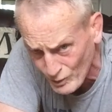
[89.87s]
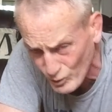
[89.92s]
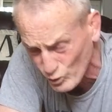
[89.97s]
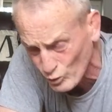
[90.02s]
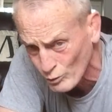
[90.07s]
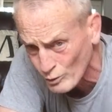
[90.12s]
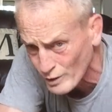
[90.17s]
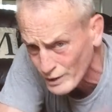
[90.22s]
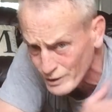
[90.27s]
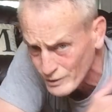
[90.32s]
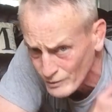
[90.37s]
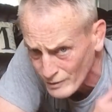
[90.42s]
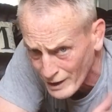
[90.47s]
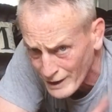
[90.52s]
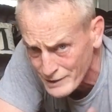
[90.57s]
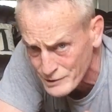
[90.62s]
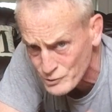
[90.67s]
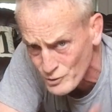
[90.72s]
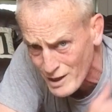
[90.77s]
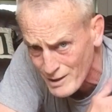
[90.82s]
So what do?
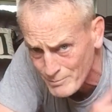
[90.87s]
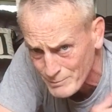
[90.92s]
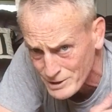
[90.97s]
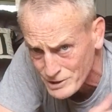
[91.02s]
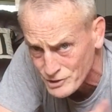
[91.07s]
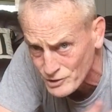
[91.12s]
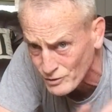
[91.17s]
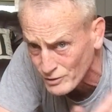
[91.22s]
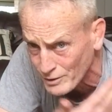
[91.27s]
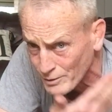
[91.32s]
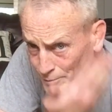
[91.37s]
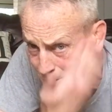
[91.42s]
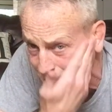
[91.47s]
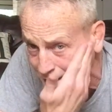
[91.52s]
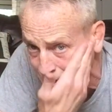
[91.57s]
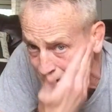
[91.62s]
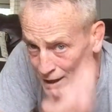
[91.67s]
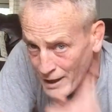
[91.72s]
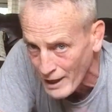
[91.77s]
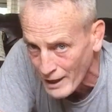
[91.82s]
I drop my shoulder to the
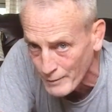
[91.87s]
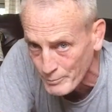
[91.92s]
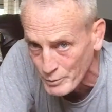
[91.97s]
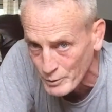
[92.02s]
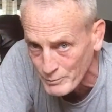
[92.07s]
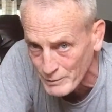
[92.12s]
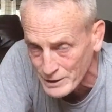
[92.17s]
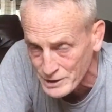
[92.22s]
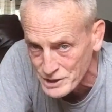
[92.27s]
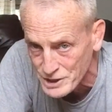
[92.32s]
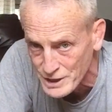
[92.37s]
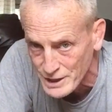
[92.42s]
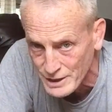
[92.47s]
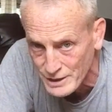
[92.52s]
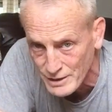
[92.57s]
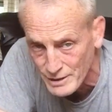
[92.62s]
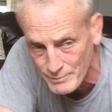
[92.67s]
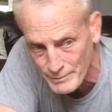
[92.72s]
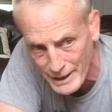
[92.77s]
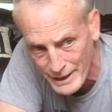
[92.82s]
mat, I put my cheek
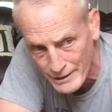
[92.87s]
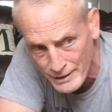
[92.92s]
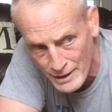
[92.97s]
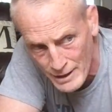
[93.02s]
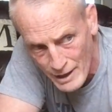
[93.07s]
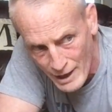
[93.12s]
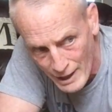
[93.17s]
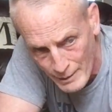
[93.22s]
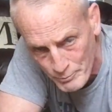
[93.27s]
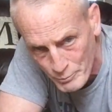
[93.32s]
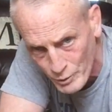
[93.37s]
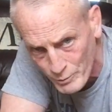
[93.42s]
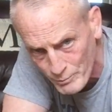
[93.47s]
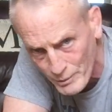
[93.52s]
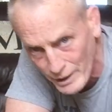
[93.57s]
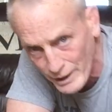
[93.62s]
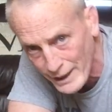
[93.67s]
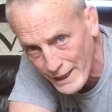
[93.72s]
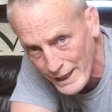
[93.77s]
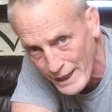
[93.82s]
to the mat, I put
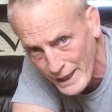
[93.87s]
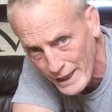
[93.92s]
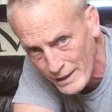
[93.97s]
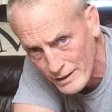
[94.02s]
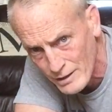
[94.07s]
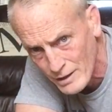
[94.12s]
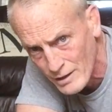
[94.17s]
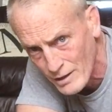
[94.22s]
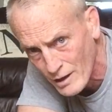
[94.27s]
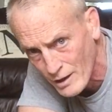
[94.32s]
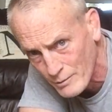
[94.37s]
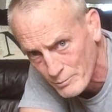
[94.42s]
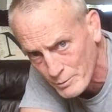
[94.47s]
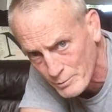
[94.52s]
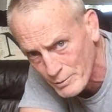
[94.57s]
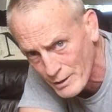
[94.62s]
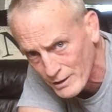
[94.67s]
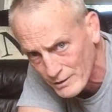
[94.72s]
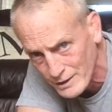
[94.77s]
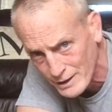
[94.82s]
my hand up
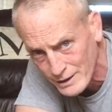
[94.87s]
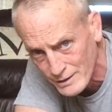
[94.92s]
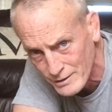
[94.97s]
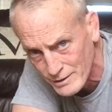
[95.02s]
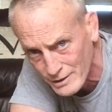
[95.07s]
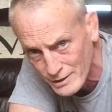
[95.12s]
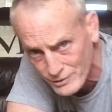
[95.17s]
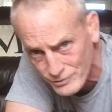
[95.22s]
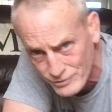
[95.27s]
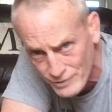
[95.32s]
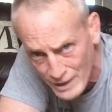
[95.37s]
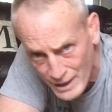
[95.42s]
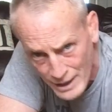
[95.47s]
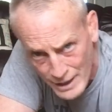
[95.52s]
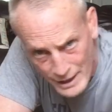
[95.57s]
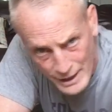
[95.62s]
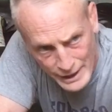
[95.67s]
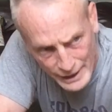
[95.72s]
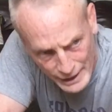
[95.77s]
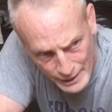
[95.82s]
about like this,
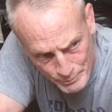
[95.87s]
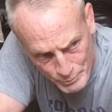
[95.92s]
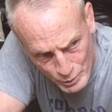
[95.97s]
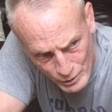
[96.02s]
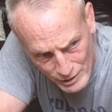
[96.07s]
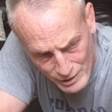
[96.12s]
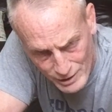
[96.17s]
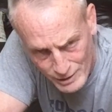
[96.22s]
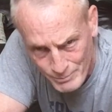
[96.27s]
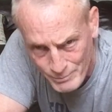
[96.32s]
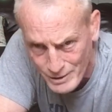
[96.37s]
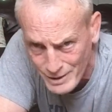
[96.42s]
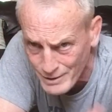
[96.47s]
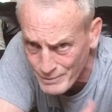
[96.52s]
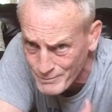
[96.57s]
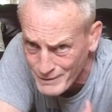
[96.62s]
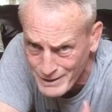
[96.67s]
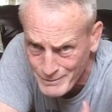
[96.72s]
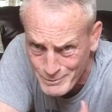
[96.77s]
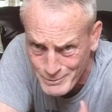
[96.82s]
and I put it up
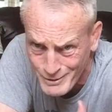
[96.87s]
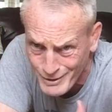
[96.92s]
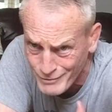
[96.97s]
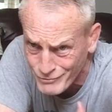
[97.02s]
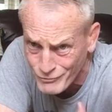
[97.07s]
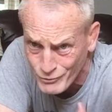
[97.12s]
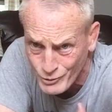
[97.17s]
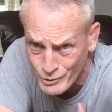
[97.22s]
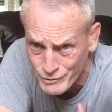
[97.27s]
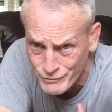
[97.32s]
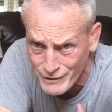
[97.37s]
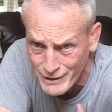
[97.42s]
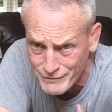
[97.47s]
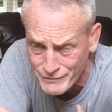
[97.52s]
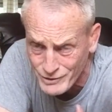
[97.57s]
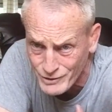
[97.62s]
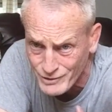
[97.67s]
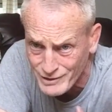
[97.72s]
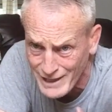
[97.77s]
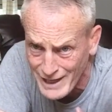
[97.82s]
maybe about a
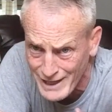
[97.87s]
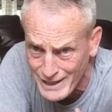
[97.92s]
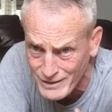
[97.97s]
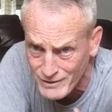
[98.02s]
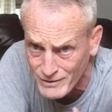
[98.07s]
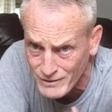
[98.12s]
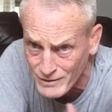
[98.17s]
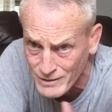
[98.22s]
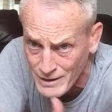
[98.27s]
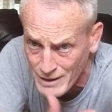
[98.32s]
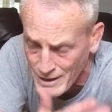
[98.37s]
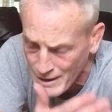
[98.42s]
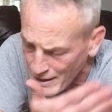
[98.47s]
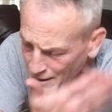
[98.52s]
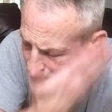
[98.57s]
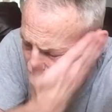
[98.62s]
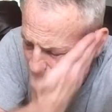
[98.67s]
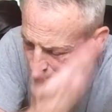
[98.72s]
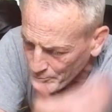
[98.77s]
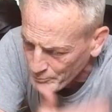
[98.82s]
45-degree angle,
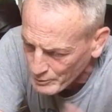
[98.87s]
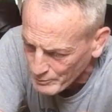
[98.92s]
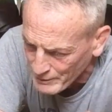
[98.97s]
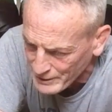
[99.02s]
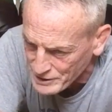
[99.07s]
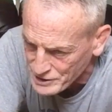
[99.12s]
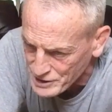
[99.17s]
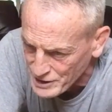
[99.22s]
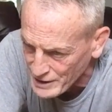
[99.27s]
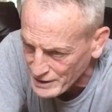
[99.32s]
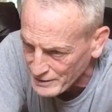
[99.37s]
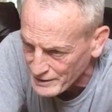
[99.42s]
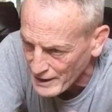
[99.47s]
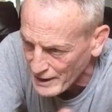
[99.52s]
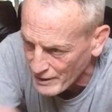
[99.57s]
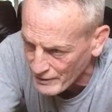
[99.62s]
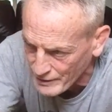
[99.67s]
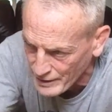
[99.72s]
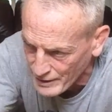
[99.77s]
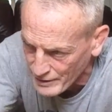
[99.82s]
put my cheek
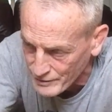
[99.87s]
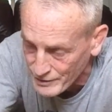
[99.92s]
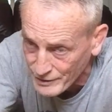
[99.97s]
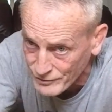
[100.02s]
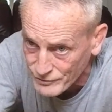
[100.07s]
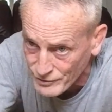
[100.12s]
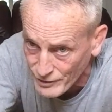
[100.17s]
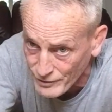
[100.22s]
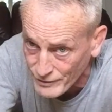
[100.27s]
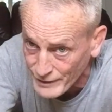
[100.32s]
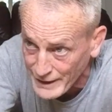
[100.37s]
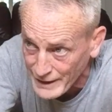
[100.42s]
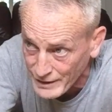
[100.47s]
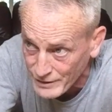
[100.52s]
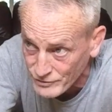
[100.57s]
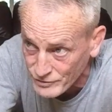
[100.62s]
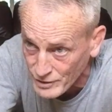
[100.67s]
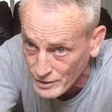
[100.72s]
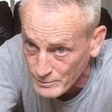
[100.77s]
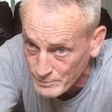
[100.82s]
down. This other
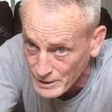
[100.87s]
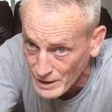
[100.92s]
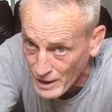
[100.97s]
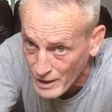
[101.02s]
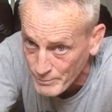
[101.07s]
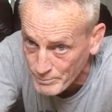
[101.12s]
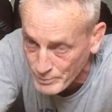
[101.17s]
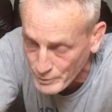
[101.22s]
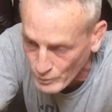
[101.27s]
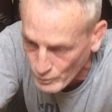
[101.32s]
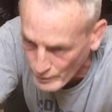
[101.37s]
hand is going to be up and